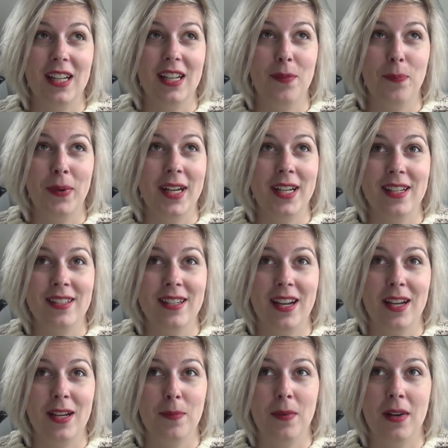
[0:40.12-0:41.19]
by the
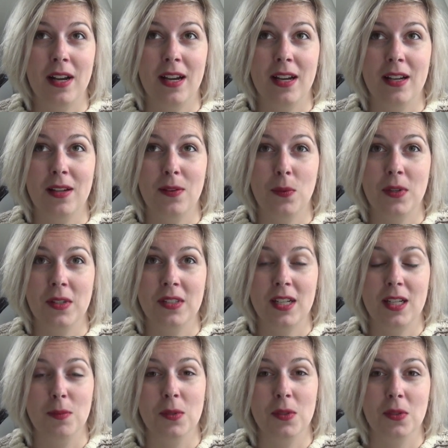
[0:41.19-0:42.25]
time I was
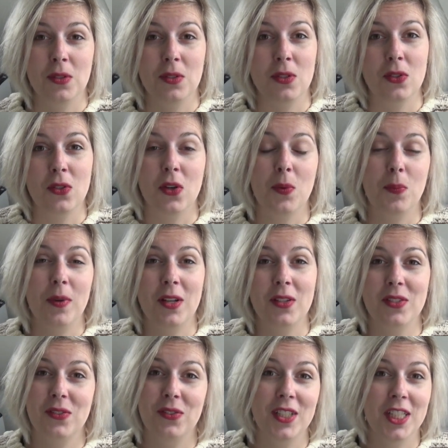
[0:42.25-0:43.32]
able to upload
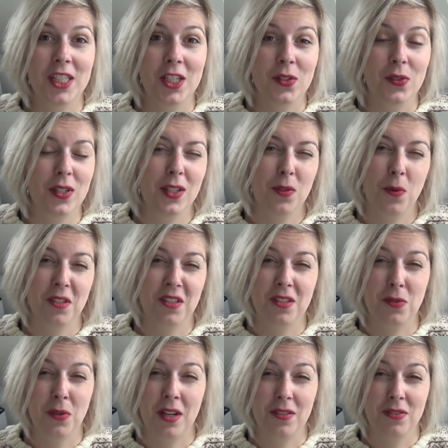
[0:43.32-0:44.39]
the video it wasn't
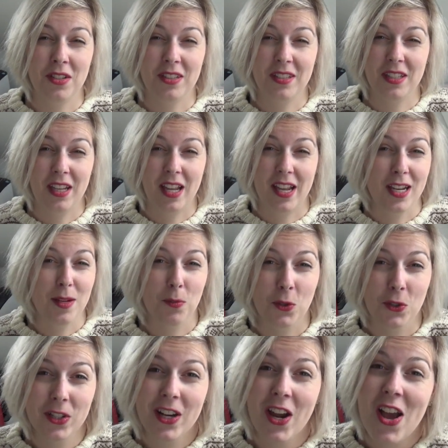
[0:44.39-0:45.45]
relevant
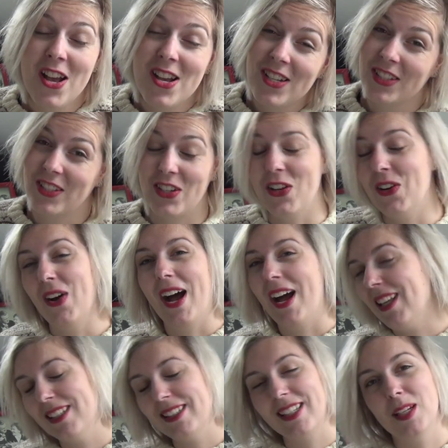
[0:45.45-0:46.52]
anymore. So I
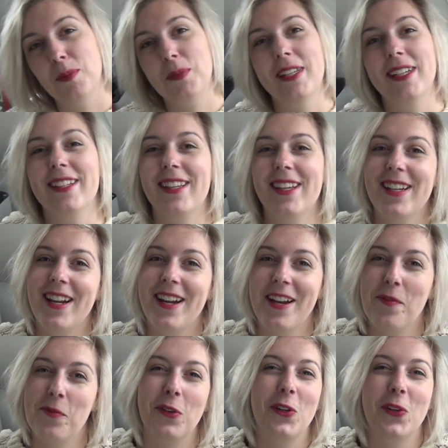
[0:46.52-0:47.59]
skipped it and I
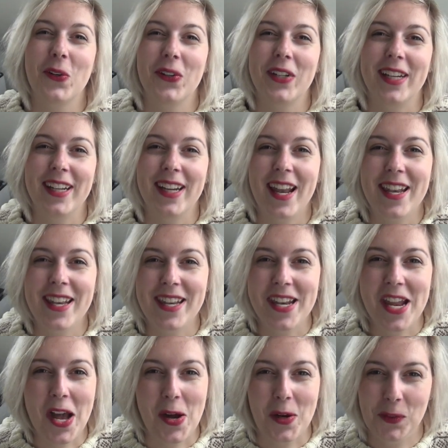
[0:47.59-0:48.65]
am recording
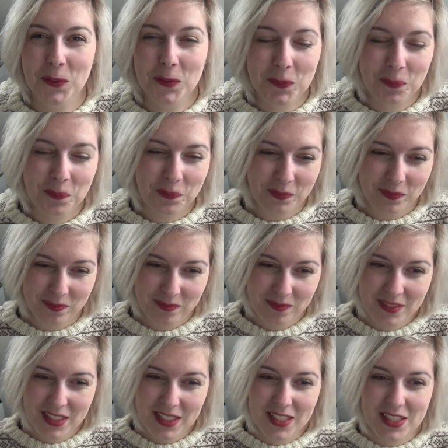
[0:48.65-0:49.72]
now.
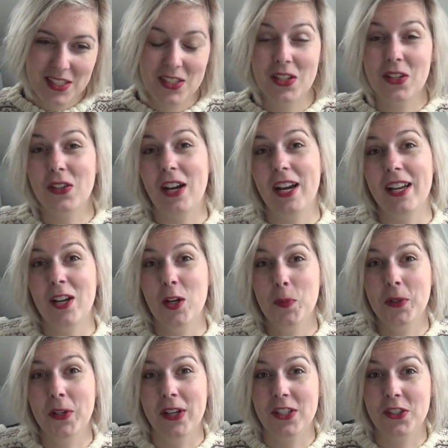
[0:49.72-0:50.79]
So I
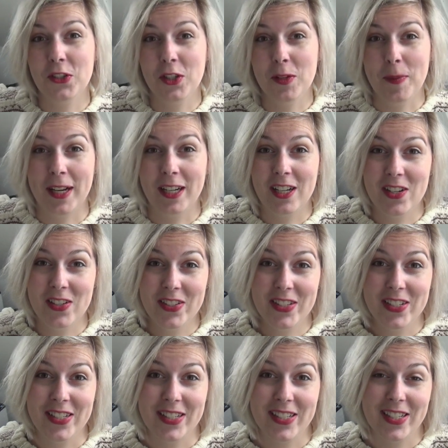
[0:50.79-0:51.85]
hope you enjoy my
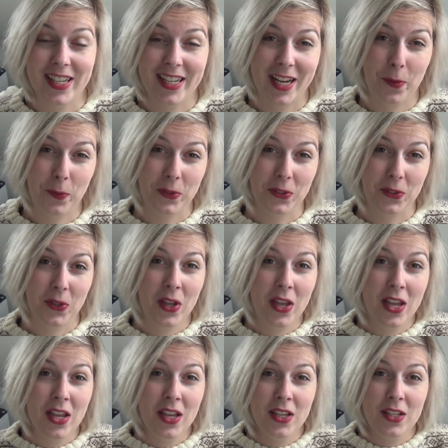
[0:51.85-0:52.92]
content and I will
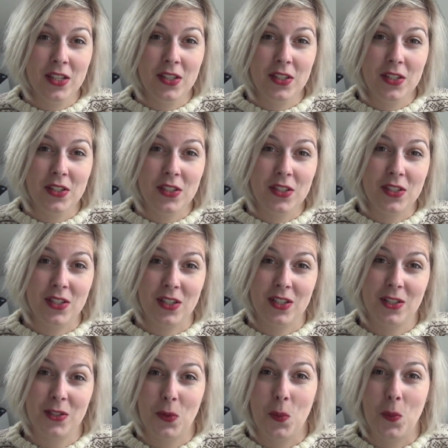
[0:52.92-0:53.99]

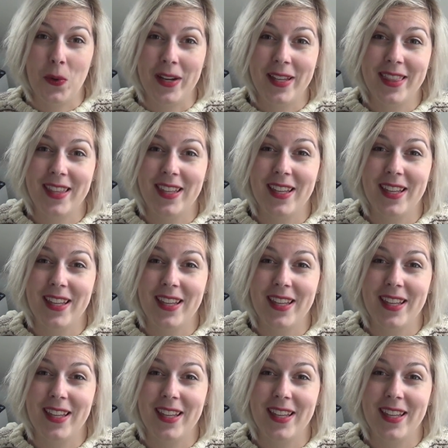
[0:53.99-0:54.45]
start with